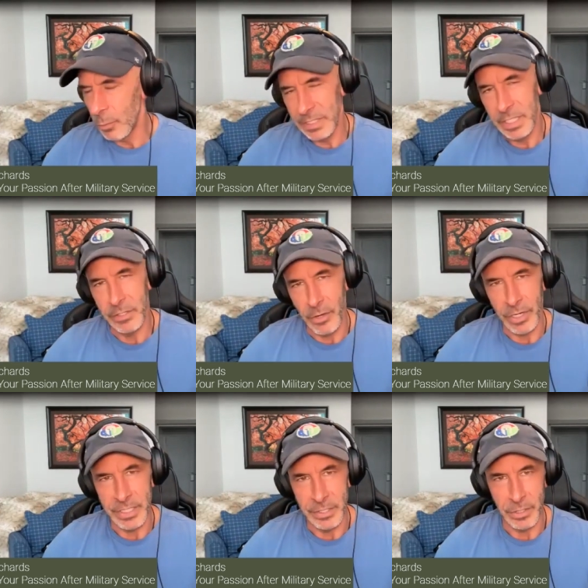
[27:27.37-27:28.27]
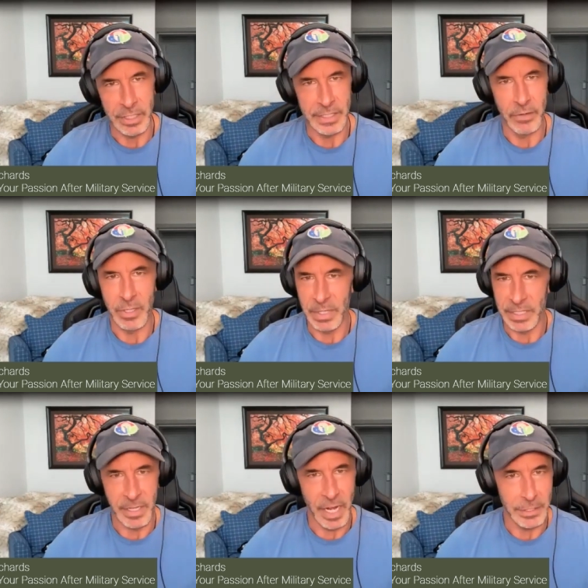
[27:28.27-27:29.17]
whiskey and yoga t-shirt because I was a big
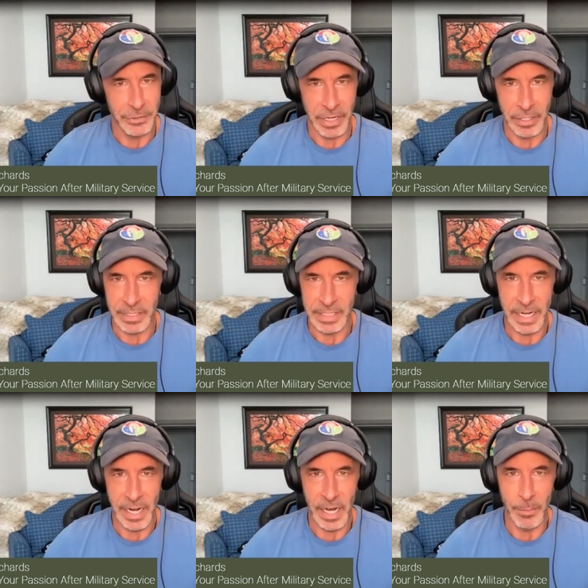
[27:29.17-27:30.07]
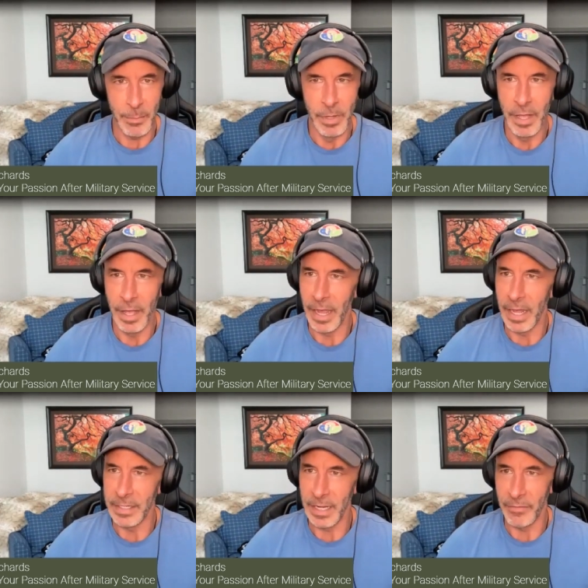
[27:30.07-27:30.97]
Scotch drinker at the time.
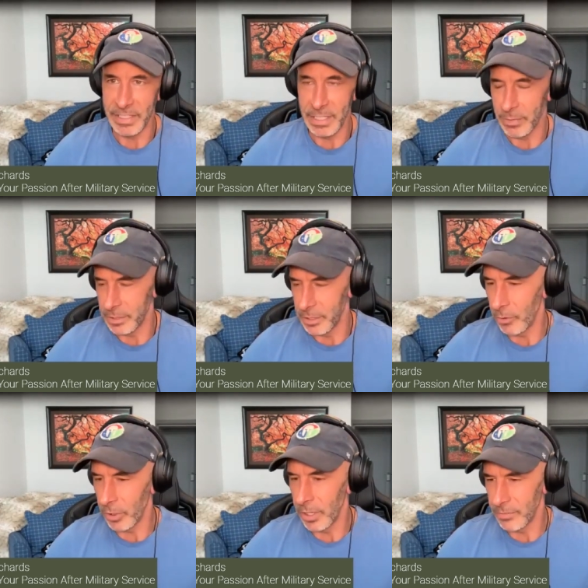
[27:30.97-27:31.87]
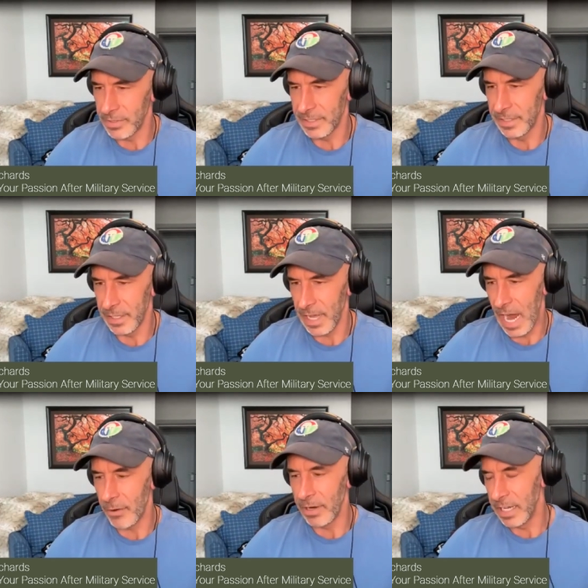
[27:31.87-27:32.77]
And obviously with yoga and just the
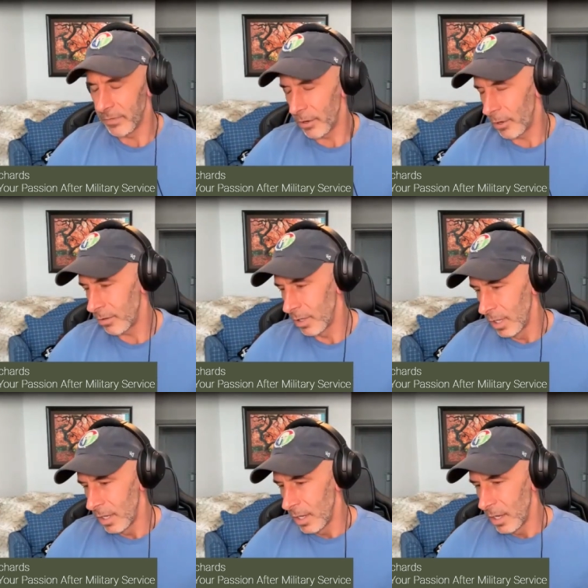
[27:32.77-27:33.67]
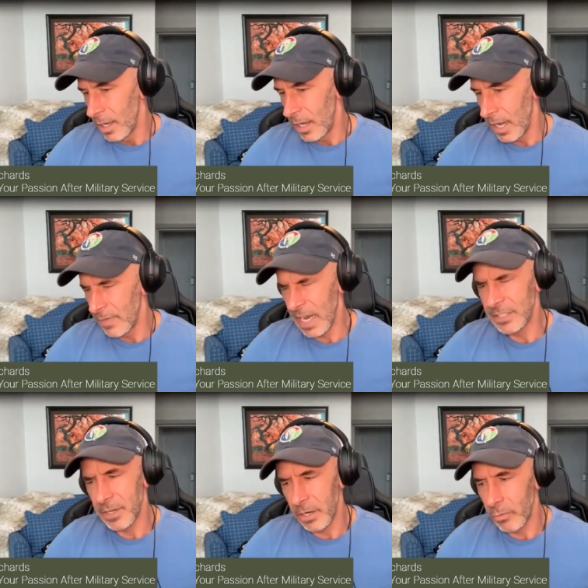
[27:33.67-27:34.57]
irony of it all. And then I
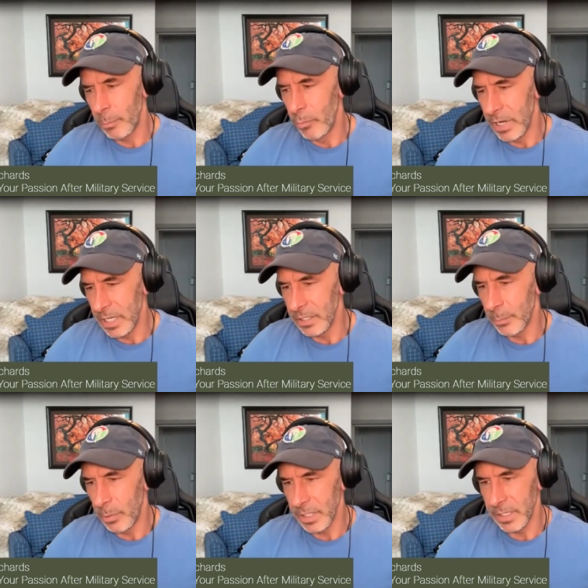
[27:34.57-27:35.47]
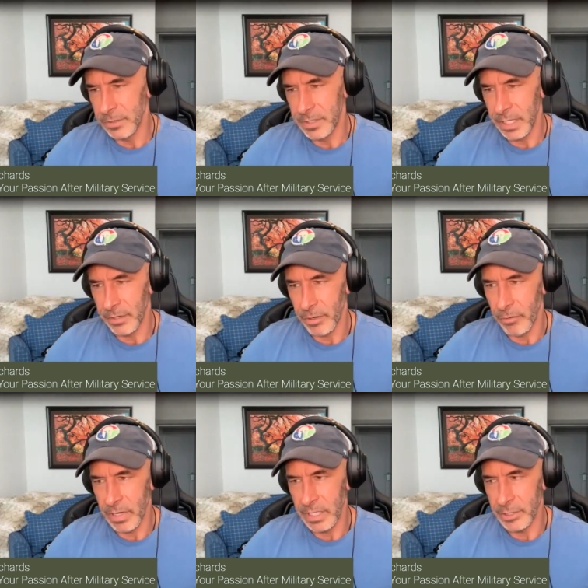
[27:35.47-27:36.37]
started re- reading Napoleon Hill's Think and Grow
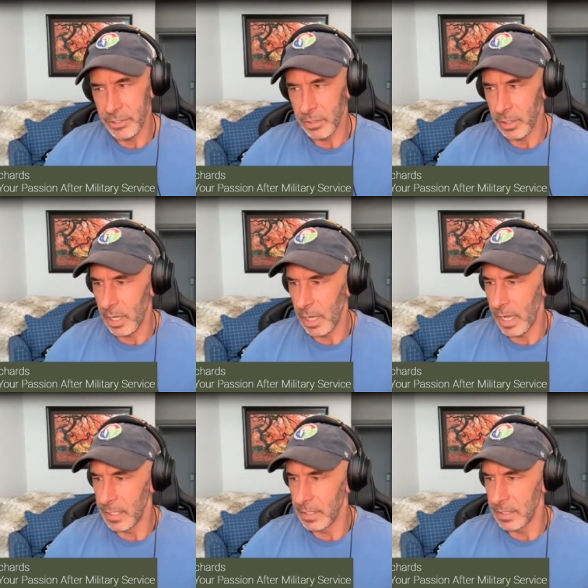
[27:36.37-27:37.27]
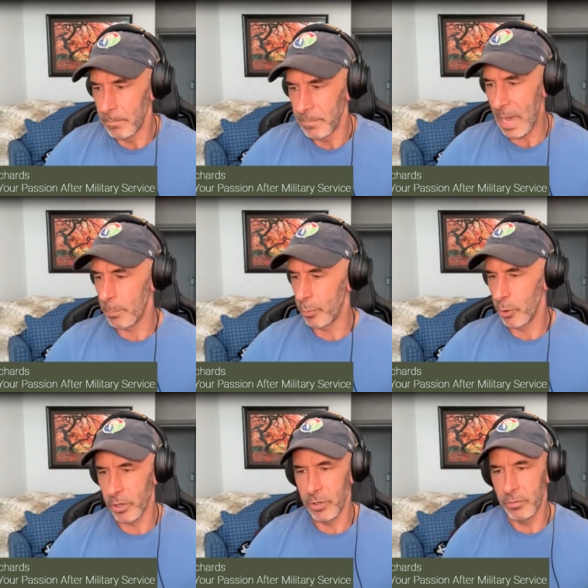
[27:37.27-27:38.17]
Rich. And that
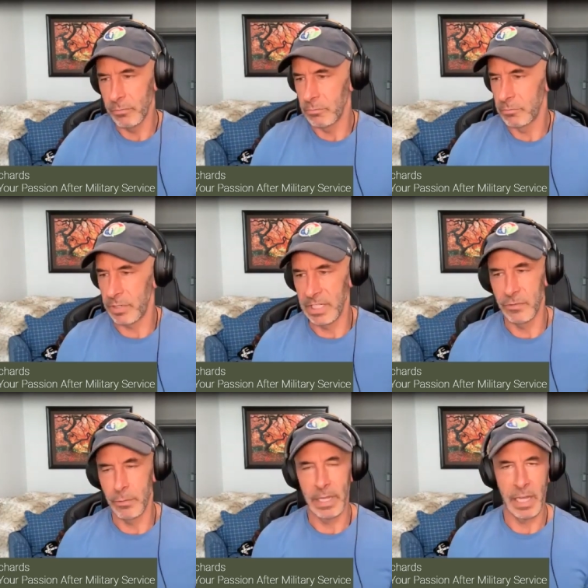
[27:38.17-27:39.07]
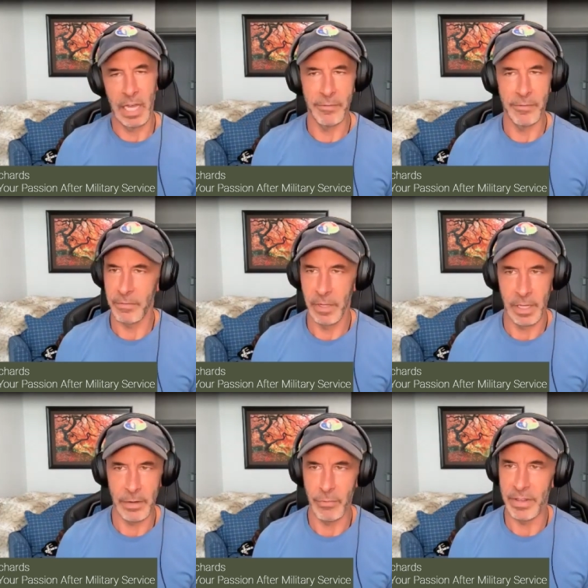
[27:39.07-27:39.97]
book transformed my life. Uh,
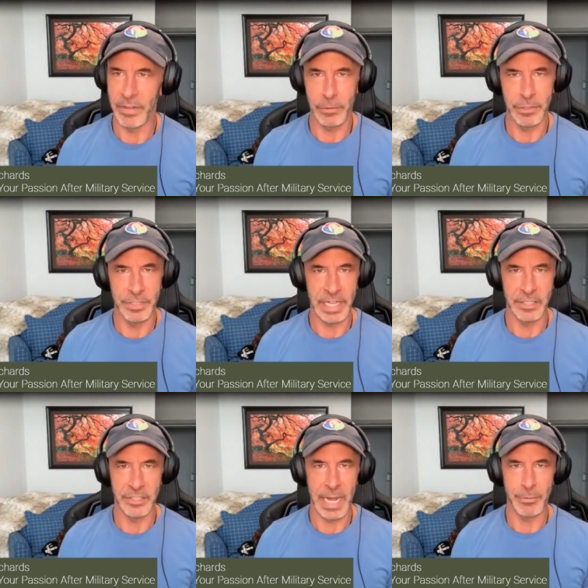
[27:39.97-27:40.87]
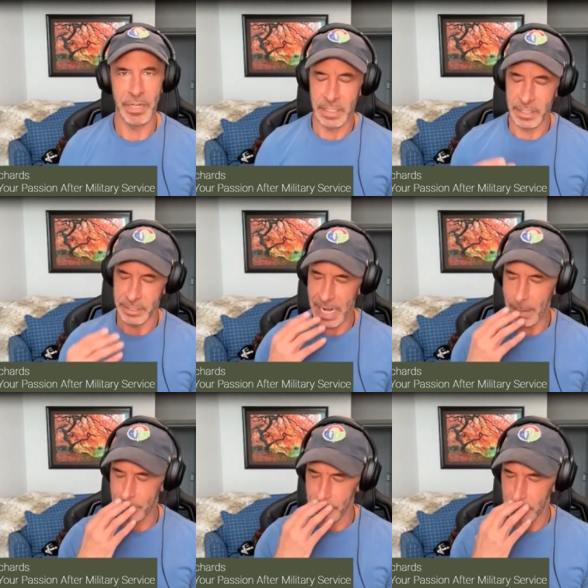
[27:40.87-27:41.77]
I read the first or second chapter and in the
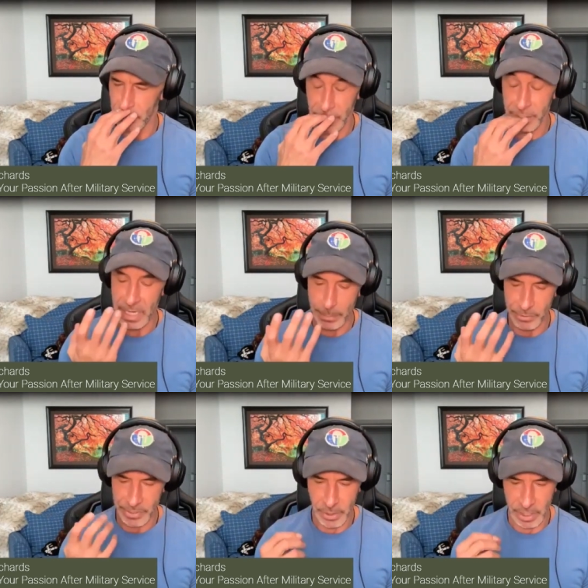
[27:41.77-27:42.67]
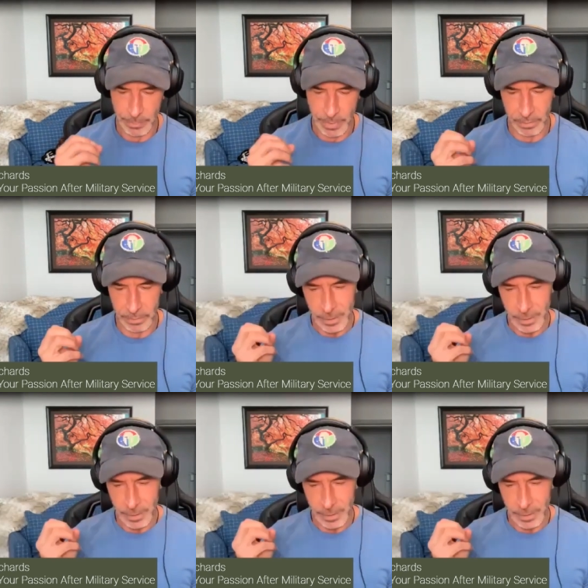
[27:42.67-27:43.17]
chapter, one of the chapters, he talks about